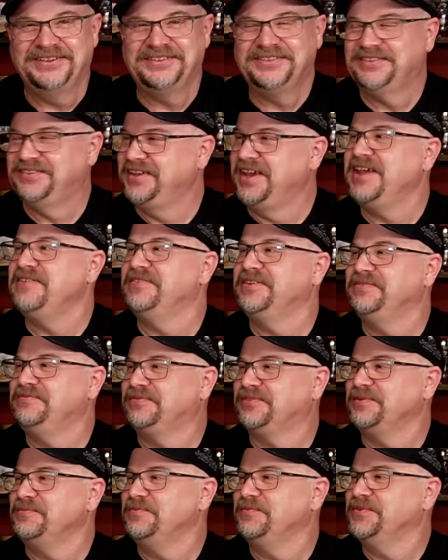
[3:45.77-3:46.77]
As David
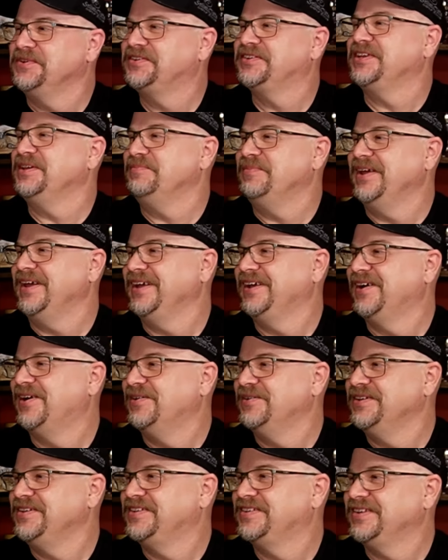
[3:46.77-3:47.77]
from Whiskey Bank
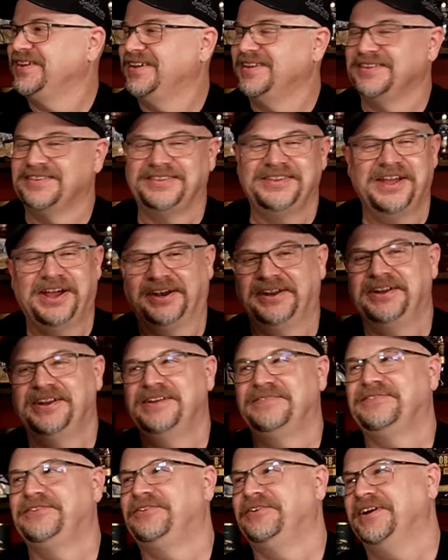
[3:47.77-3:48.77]
always says, not
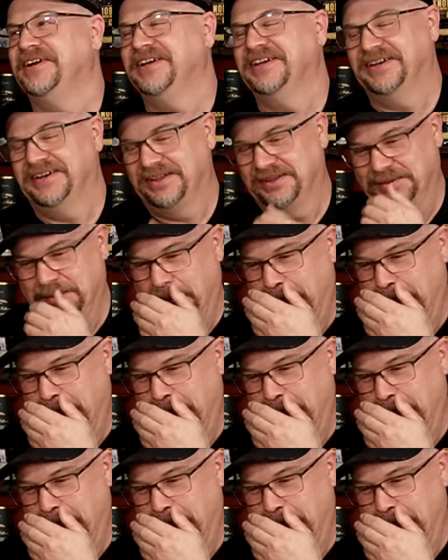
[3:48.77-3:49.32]
enough drinking.